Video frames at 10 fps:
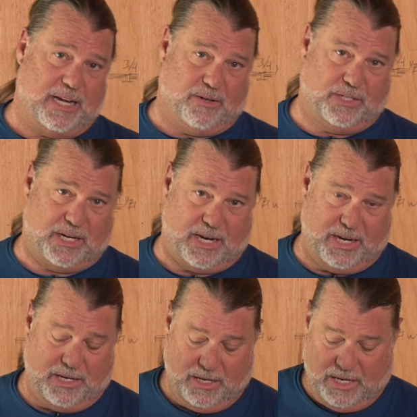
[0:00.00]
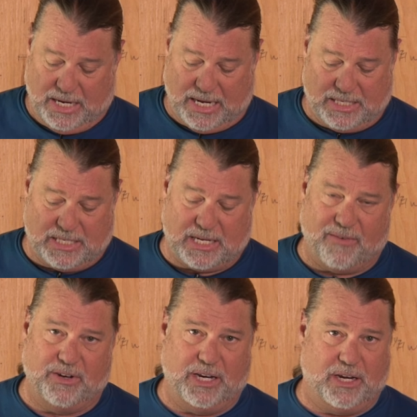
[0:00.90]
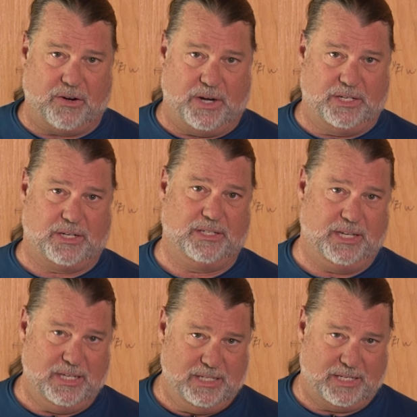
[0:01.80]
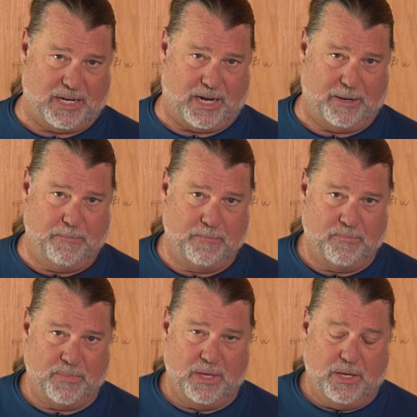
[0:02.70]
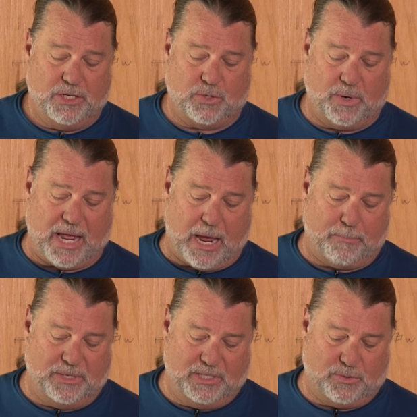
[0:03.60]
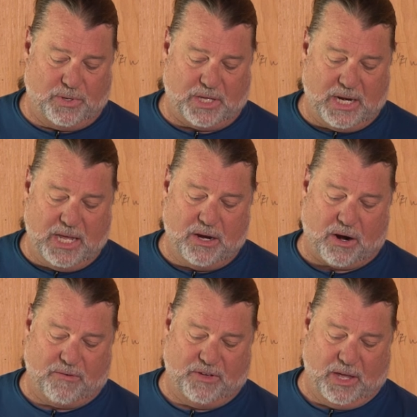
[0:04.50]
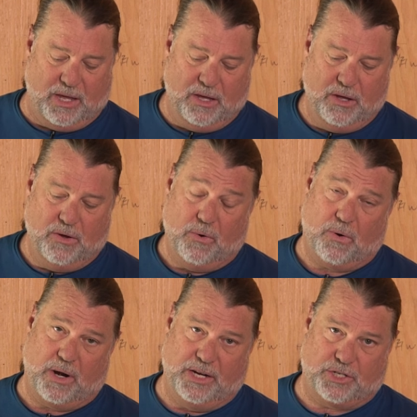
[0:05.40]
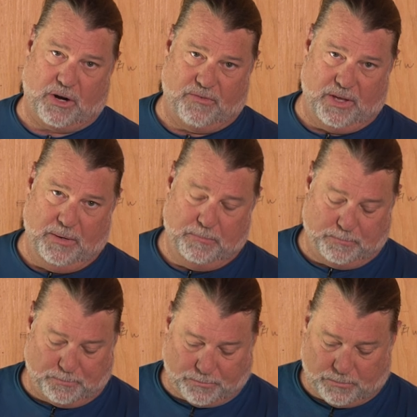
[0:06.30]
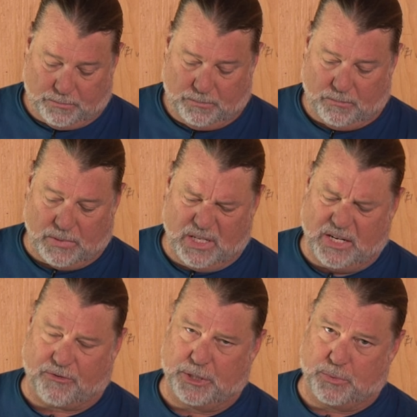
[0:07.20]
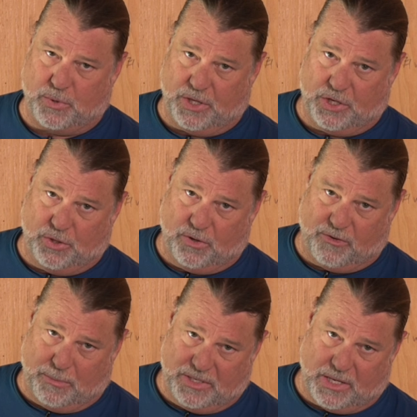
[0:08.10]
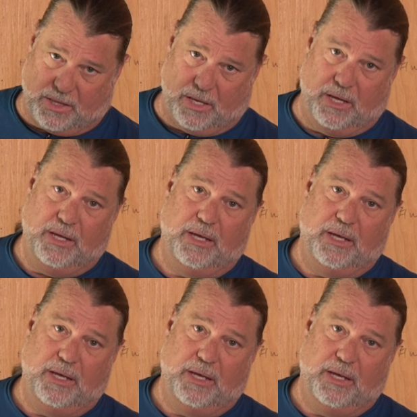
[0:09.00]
outside and 70 degrees inside. So what happens with an ERV or an HRV, the difference between the two of them is that the